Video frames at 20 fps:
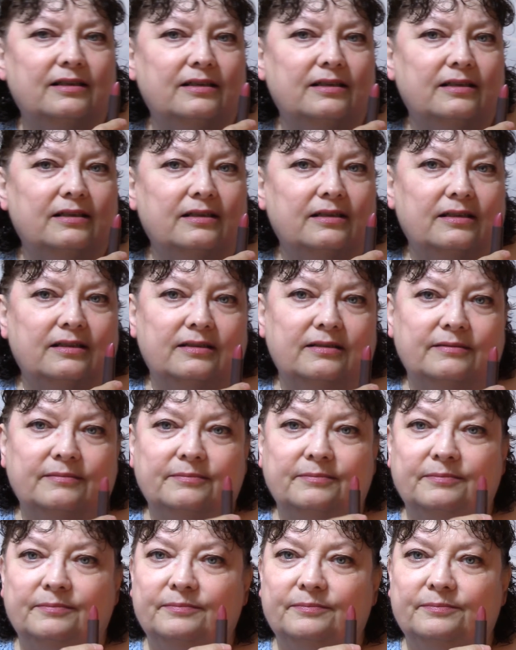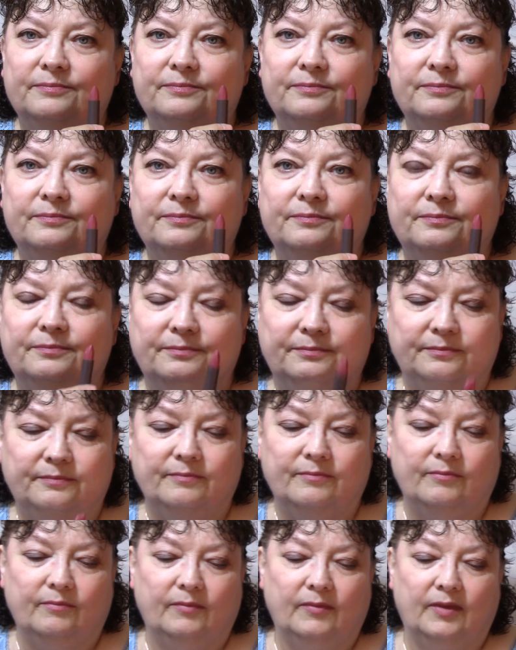
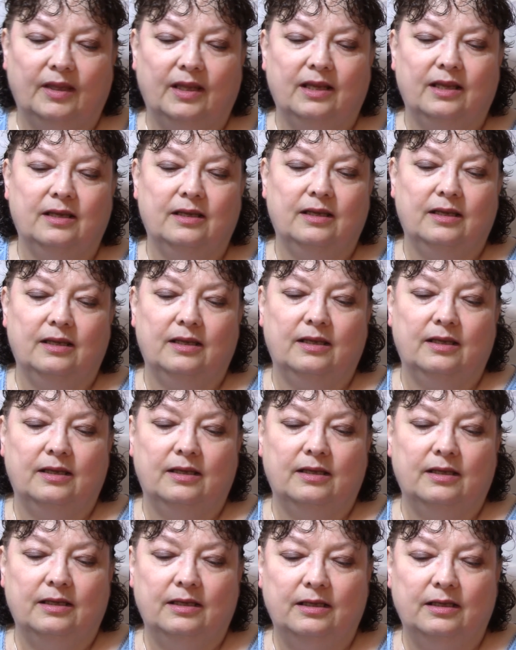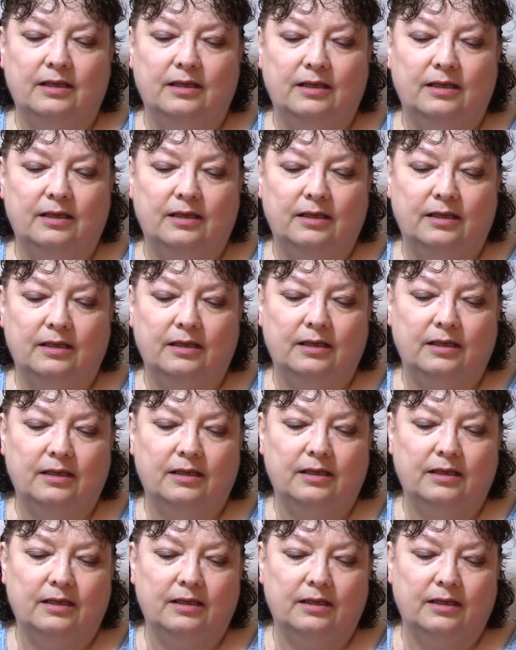
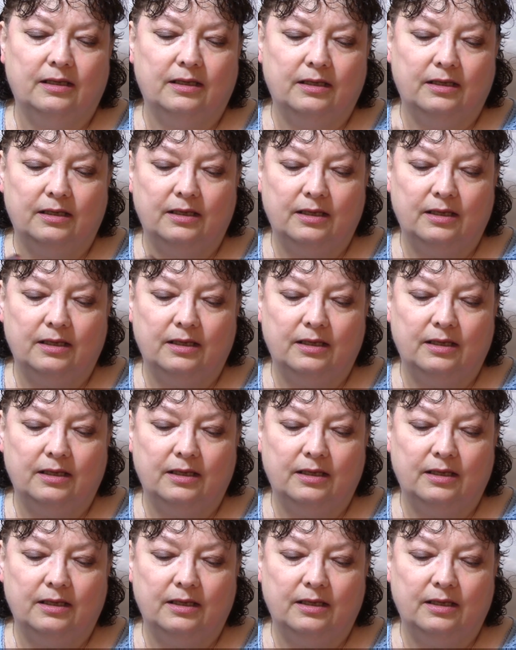(silence)